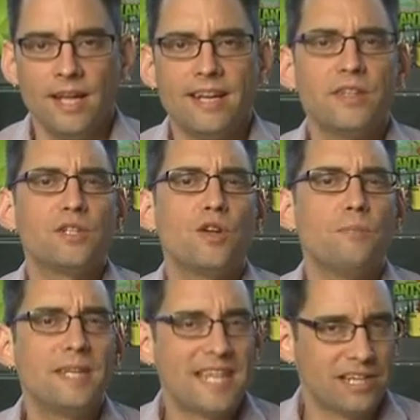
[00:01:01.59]
Now this
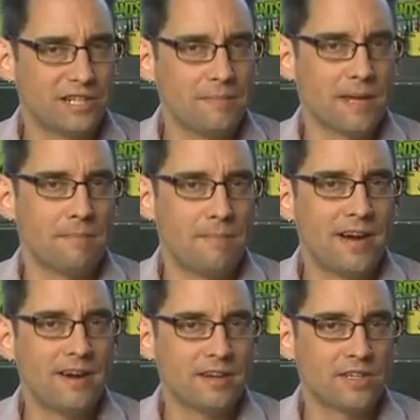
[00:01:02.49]
could potentially be a
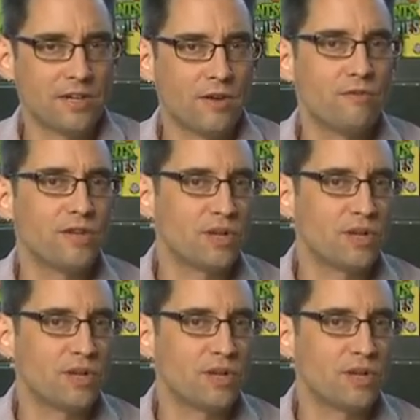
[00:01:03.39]
barrier to you if you